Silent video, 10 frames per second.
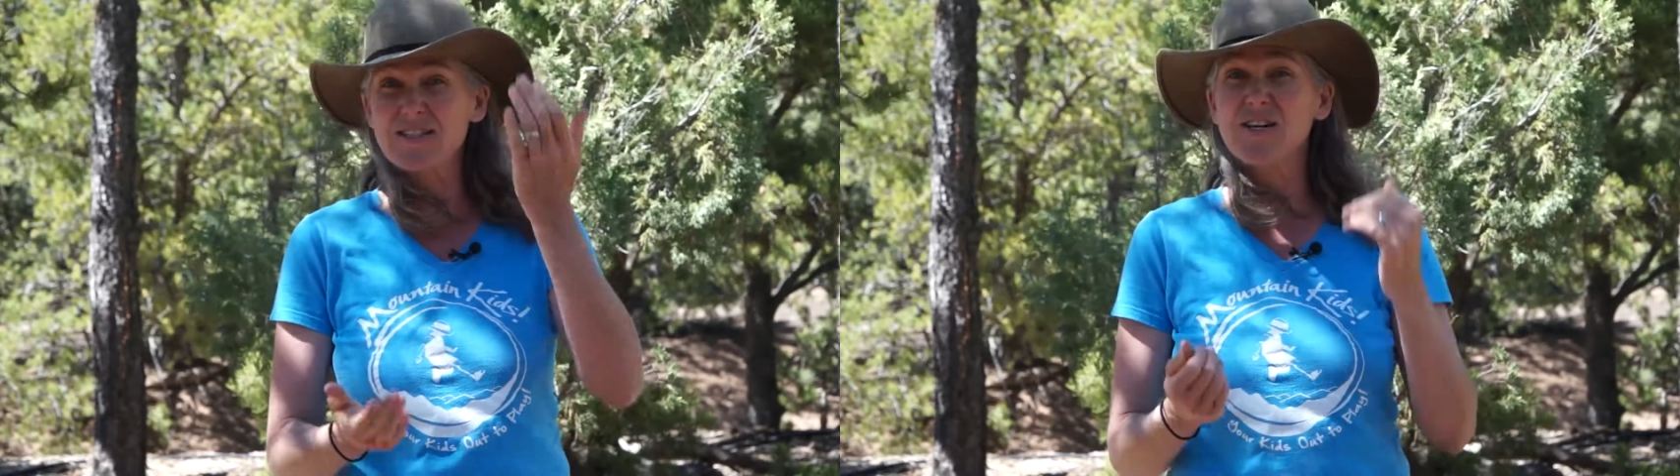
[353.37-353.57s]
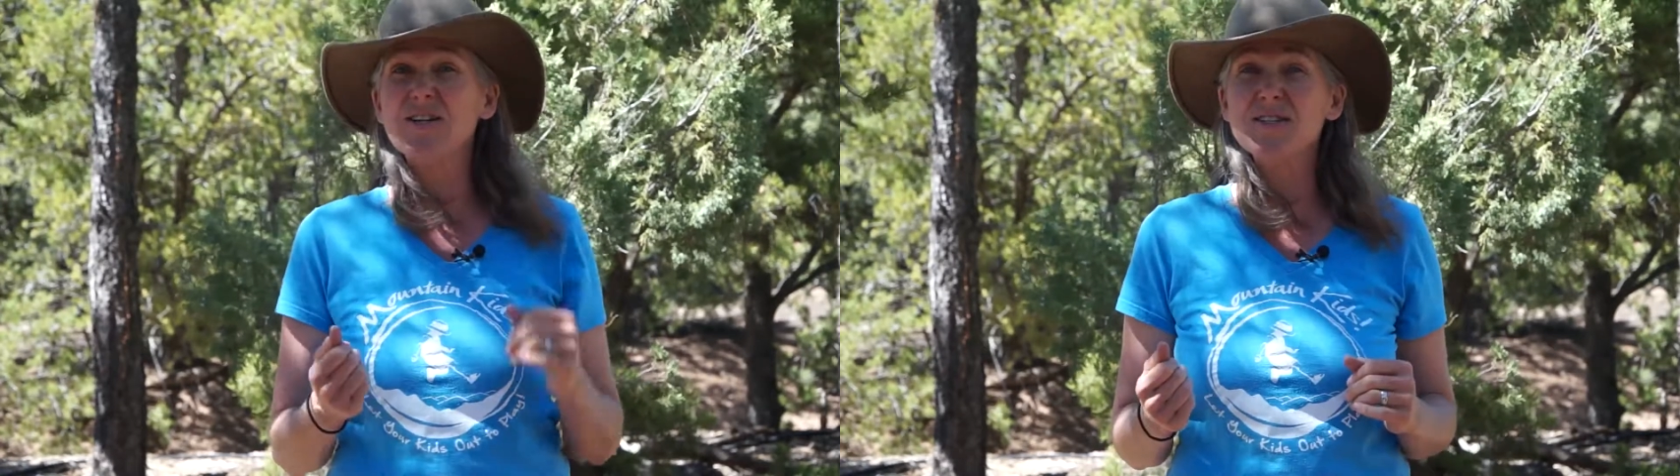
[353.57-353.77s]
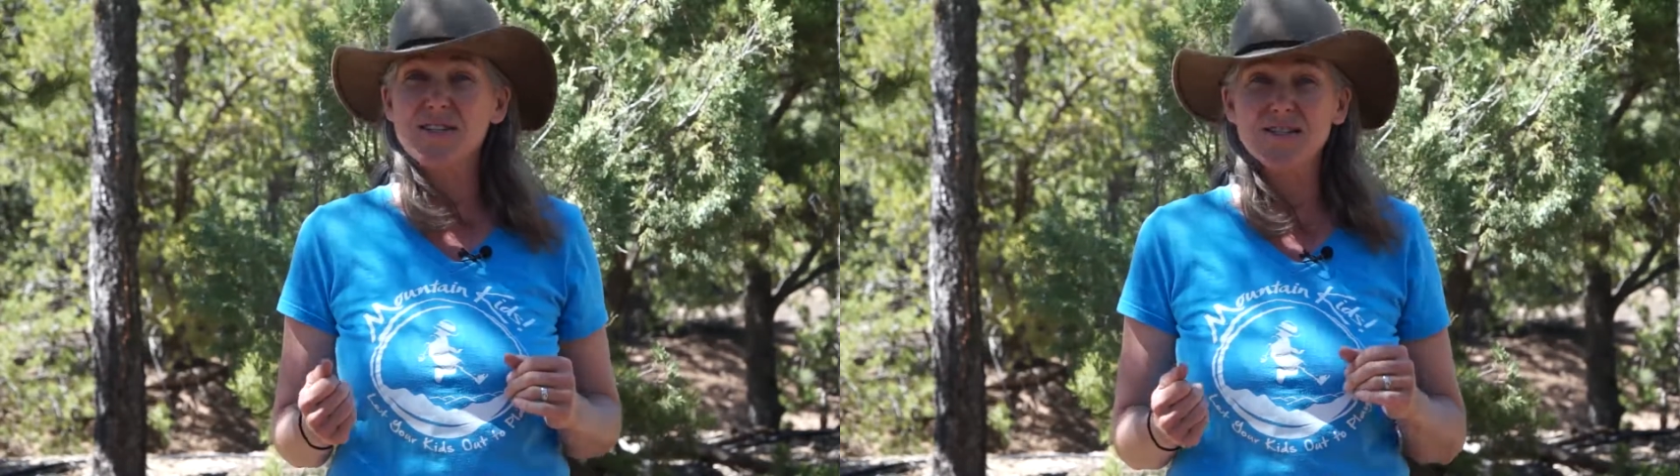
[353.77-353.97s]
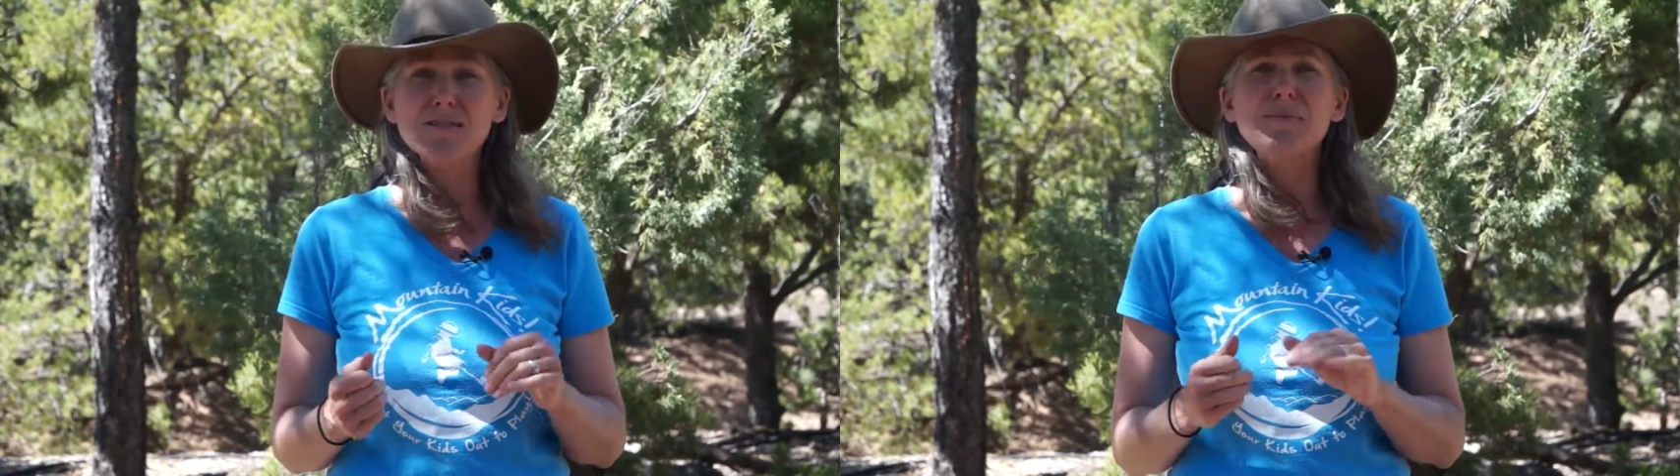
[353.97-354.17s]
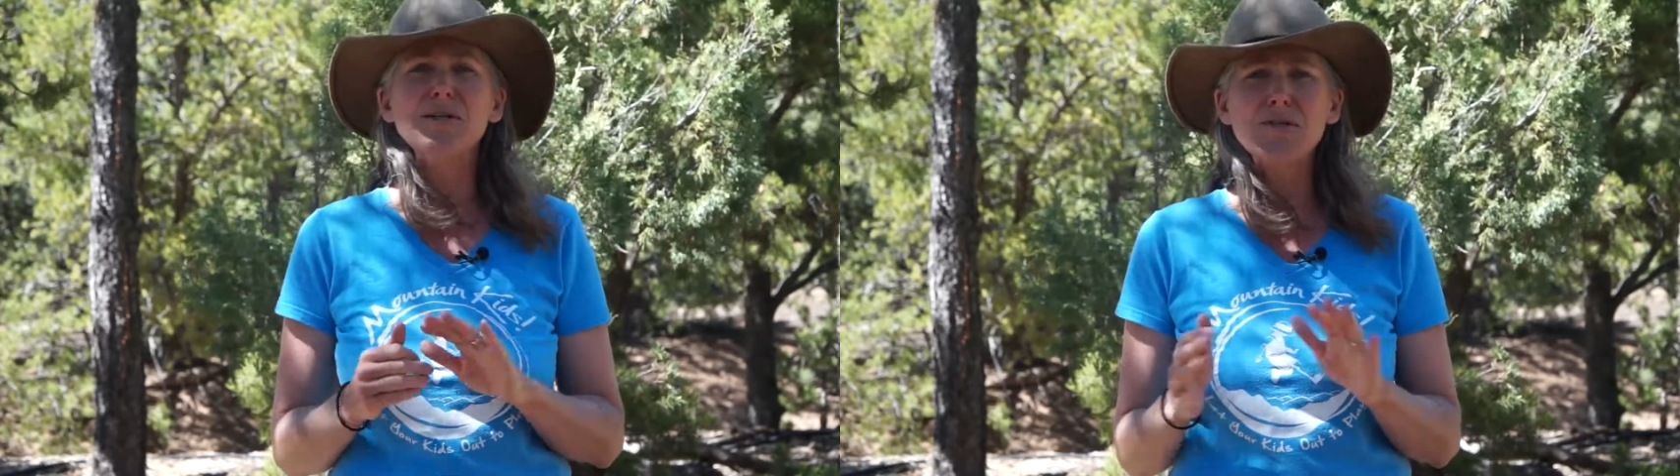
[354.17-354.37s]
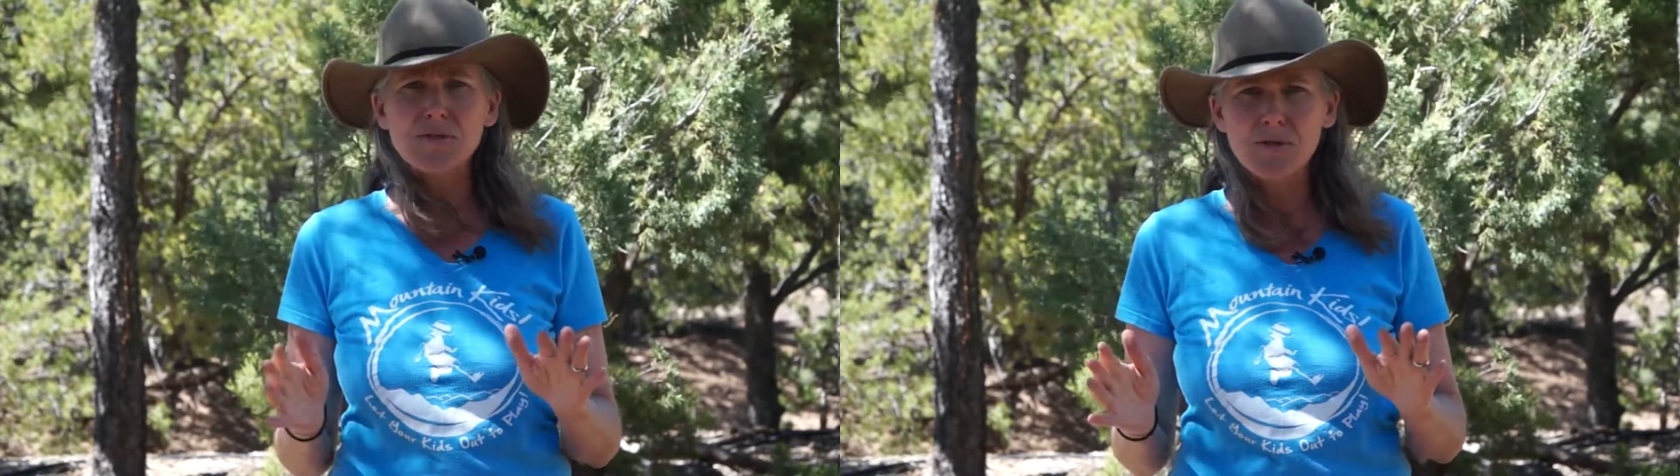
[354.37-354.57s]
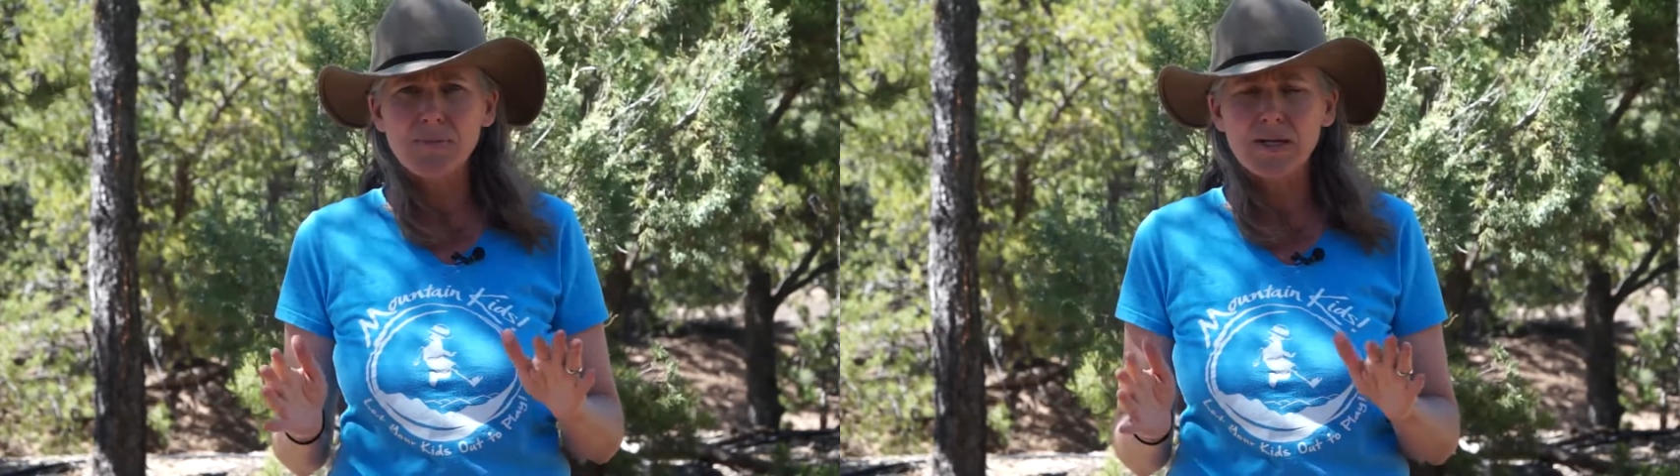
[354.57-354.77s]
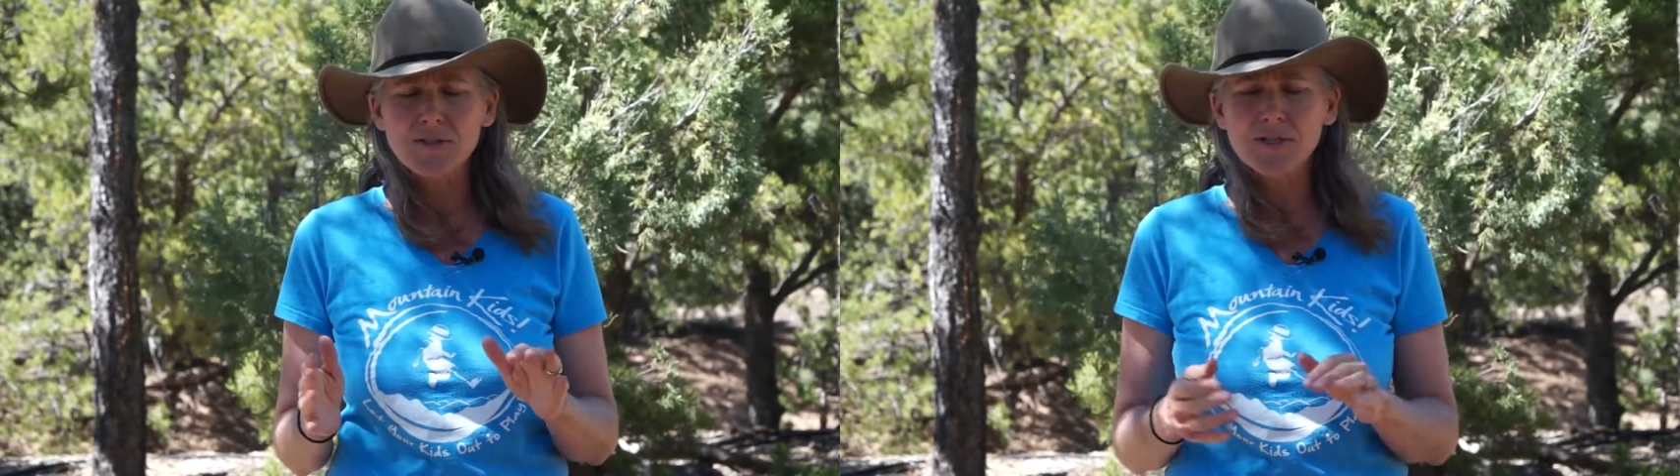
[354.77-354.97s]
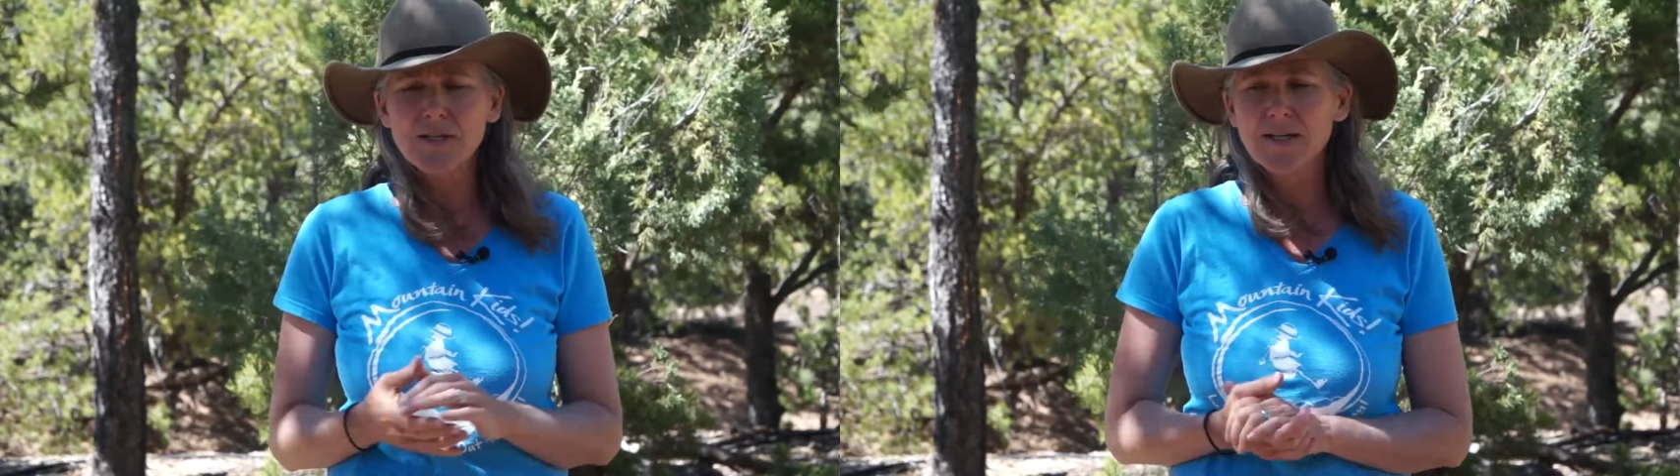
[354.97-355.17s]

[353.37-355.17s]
Dogs can smell so much.